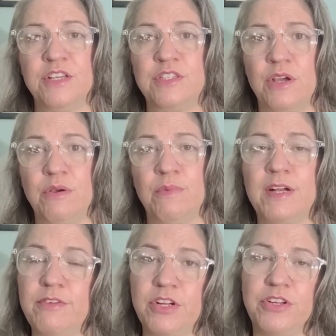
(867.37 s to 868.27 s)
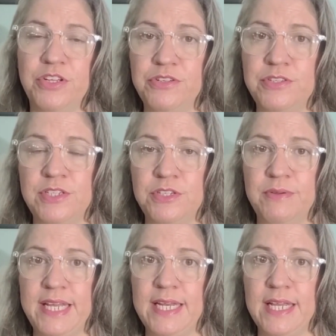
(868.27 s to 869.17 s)
So whatever you're used to
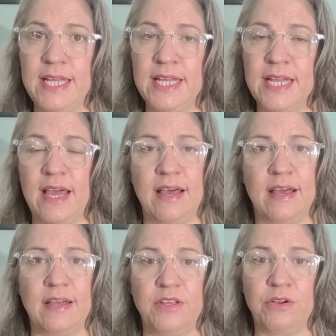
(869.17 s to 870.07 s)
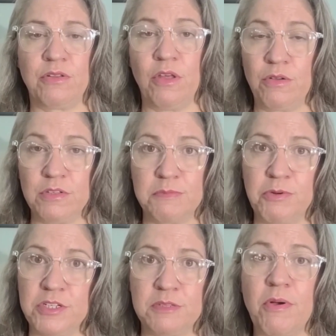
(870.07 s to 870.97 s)
eating at your local
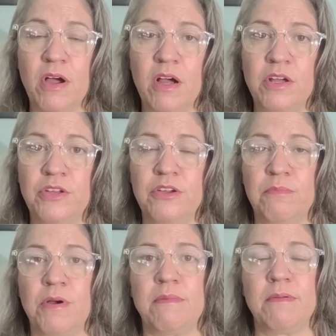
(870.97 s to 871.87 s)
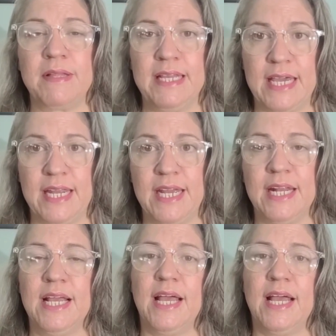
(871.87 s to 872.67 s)
sports bar, you can probably get it